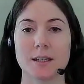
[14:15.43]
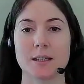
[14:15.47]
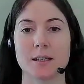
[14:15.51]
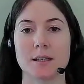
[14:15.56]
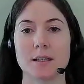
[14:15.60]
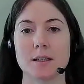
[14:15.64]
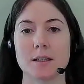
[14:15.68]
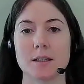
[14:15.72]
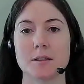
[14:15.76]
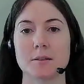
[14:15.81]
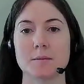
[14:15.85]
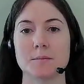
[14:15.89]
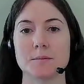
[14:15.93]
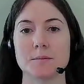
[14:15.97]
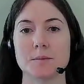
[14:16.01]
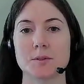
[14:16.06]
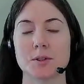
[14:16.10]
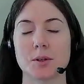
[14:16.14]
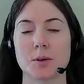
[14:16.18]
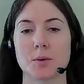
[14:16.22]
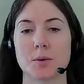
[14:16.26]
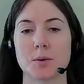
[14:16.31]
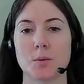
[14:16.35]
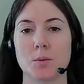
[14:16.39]

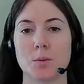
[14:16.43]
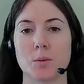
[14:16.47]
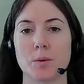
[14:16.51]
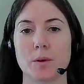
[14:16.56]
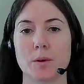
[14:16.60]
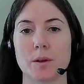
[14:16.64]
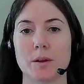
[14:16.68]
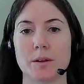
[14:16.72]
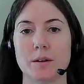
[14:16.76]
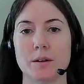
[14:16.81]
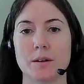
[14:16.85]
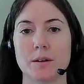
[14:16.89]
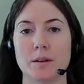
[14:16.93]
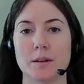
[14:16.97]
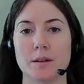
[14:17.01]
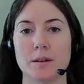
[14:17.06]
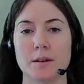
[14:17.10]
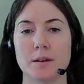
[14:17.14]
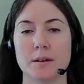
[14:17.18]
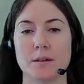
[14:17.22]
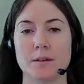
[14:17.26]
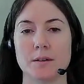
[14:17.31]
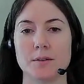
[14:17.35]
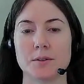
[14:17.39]
So in
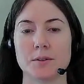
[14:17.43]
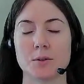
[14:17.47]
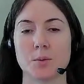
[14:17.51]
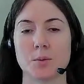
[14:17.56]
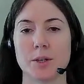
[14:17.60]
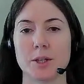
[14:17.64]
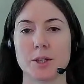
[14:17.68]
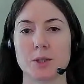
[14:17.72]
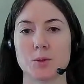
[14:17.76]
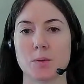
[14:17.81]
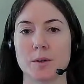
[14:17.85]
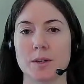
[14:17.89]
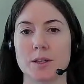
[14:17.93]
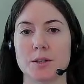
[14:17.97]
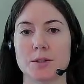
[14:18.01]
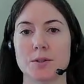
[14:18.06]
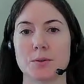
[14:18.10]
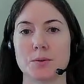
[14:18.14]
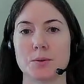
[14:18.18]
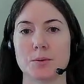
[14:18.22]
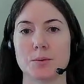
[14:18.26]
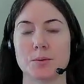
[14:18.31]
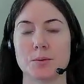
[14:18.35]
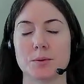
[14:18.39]

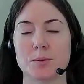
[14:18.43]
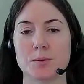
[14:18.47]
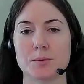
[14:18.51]
2022,